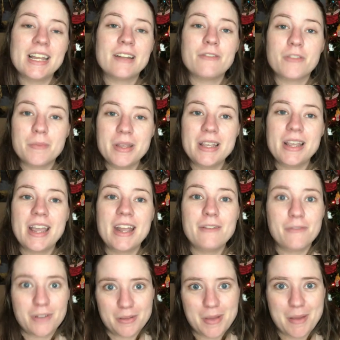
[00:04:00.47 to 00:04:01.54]
and for me
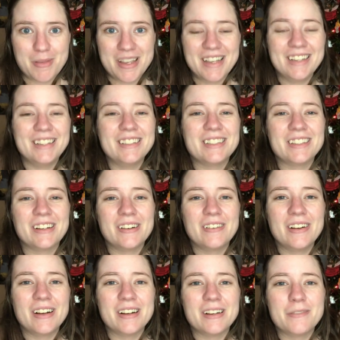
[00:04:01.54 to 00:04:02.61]
and for the baby.
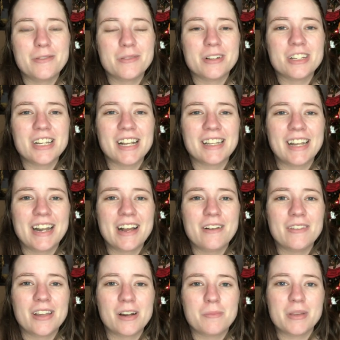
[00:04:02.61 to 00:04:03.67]
So if you want to check that
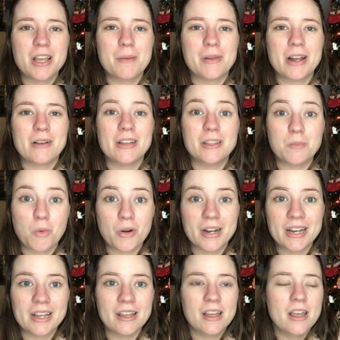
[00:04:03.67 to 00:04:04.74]
out, that'll be coming out in the
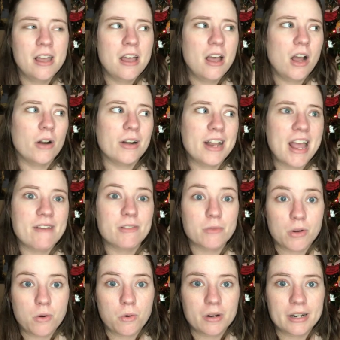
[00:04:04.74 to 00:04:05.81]
morning. I already have it
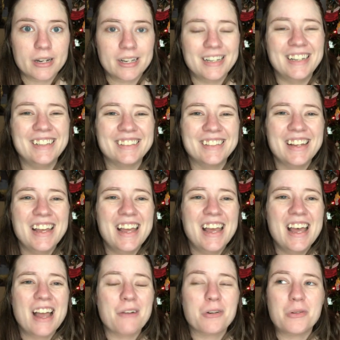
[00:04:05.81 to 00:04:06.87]
recorded.
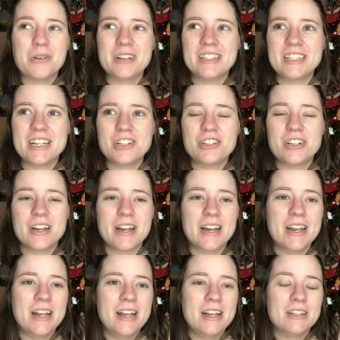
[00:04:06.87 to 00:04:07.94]
I recorded it yesterday
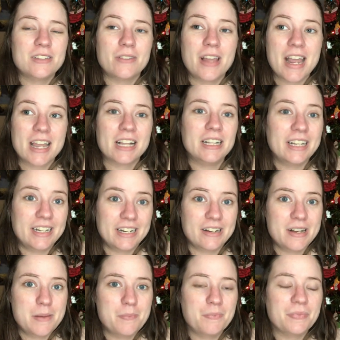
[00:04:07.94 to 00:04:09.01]
so that I could clean it
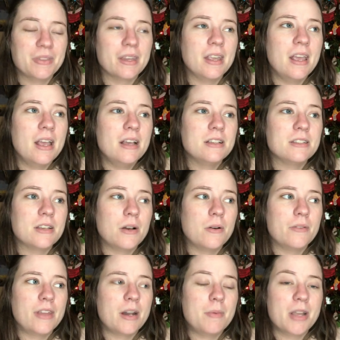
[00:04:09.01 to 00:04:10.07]
up. So
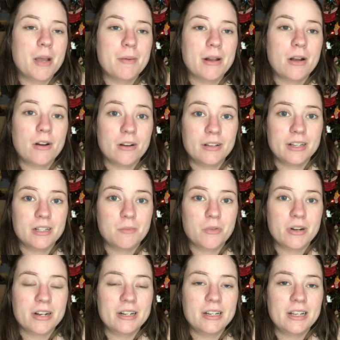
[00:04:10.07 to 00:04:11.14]
that'll be coming out early in the
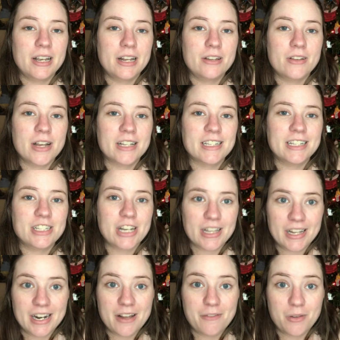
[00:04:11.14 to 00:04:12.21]
morning, and you guys can check
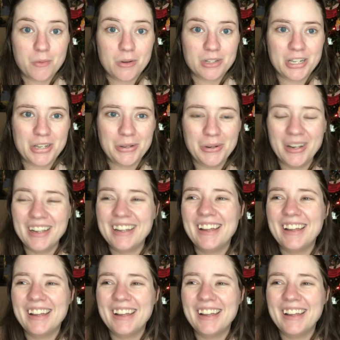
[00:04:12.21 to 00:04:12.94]
that out if you want to.